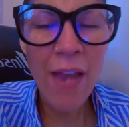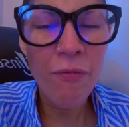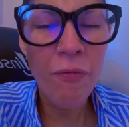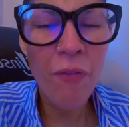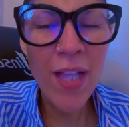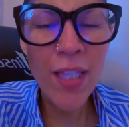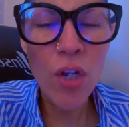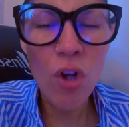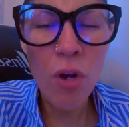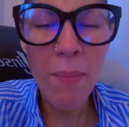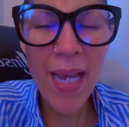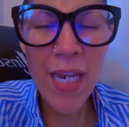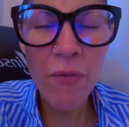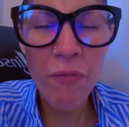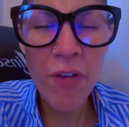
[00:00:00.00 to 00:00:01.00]
And Father
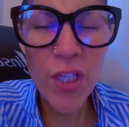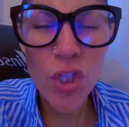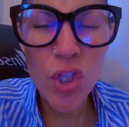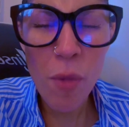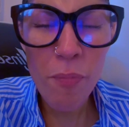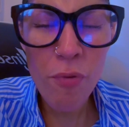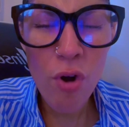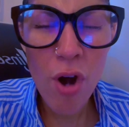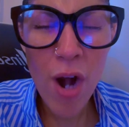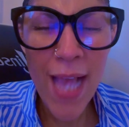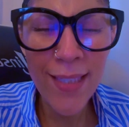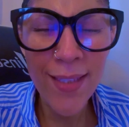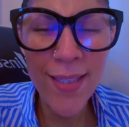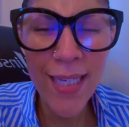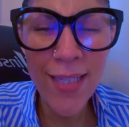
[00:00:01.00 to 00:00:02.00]
Lord, manifest your
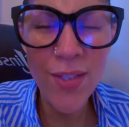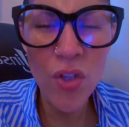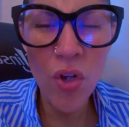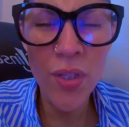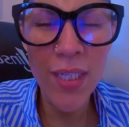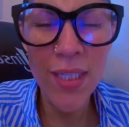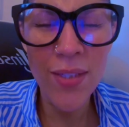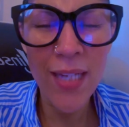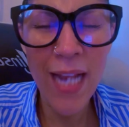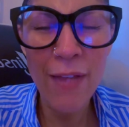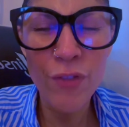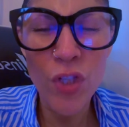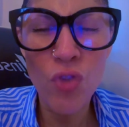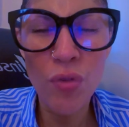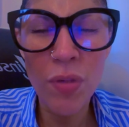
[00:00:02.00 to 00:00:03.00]
presence on this
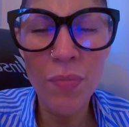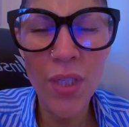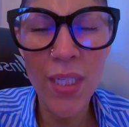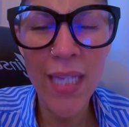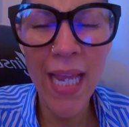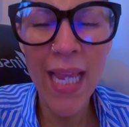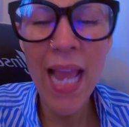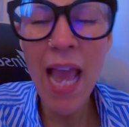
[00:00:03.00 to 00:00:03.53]
live stream